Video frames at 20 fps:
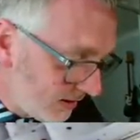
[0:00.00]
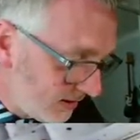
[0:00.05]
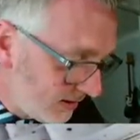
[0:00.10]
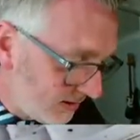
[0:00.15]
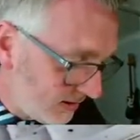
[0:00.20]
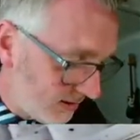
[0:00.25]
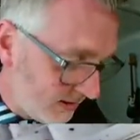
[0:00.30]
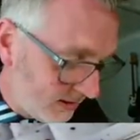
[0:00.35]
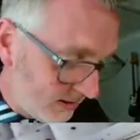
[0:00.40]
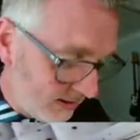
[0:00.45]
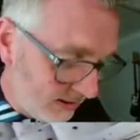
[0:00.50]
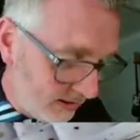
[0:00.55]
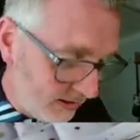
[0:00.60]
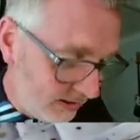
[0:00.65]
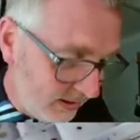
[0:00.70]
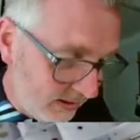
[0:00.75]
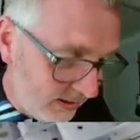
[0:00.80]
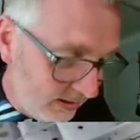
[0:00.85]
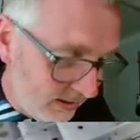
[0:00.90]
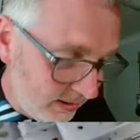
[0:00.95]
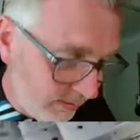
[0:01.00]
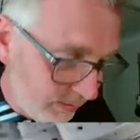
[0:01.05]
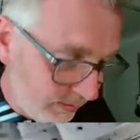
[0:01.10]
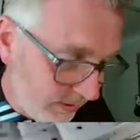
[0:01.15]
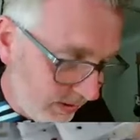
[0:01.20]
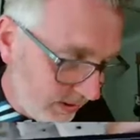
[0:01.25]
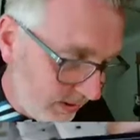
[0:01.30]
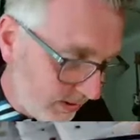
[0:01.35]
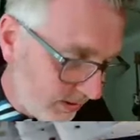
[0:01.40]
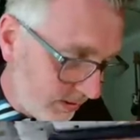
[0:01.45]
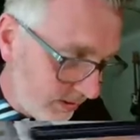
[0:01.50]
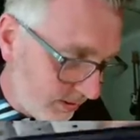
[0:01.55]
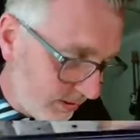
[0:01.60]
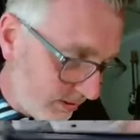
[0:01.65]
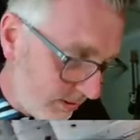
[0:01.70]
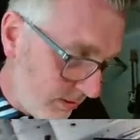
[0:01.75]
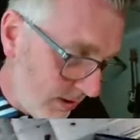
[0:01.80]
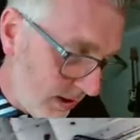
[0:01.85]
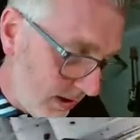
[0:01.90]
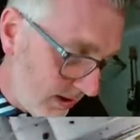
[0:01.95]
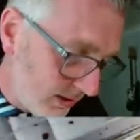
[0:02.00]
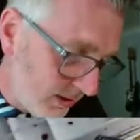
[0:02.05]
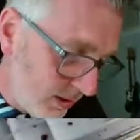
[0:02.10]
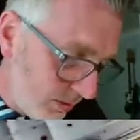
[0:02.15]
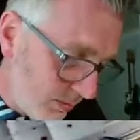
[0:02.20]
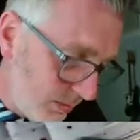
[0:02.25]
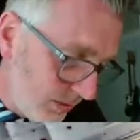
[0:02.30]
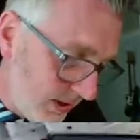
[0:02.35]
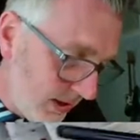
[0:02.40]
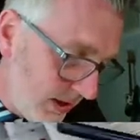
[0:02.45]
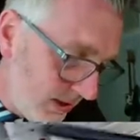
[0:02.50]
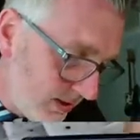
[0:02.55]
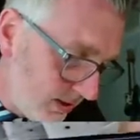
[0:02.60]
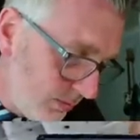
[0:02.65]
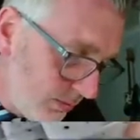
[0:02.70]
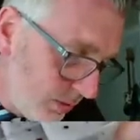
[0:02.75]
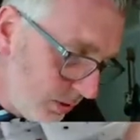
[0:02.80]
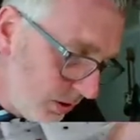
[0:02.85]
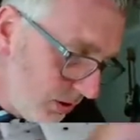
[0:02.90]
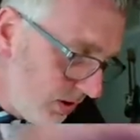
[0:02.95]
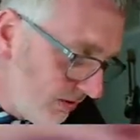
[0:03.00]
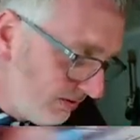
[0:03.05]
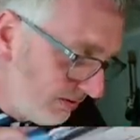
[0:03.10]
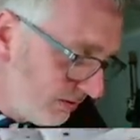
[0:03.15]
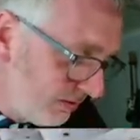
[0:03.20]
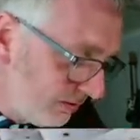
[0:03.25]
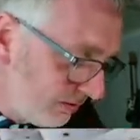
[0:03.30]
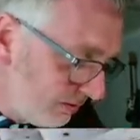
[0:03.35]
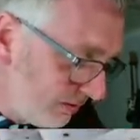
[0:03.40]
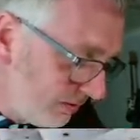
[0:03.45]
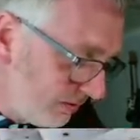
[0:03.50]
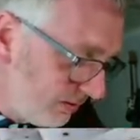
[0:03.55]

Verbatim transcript: it. I'm going to try this combination more often